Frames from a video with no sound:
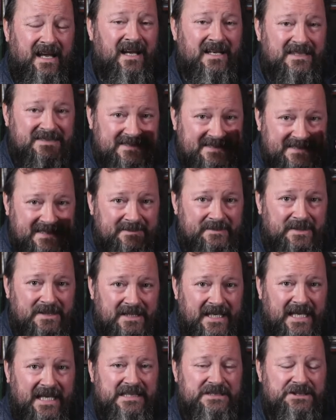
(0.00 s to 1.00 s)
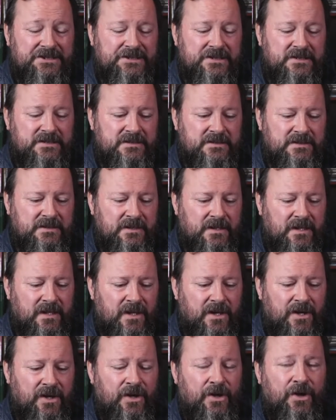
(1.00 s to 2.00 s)
a stimulation
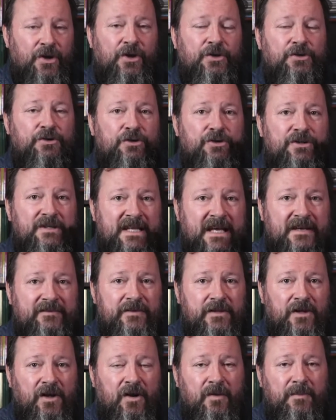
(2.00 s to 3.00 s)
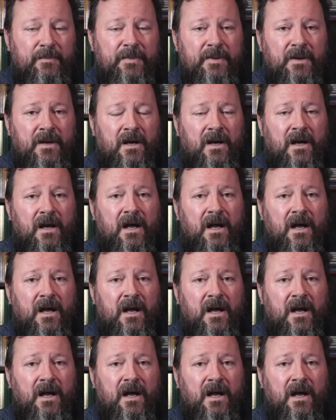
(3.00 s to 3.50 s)
to develop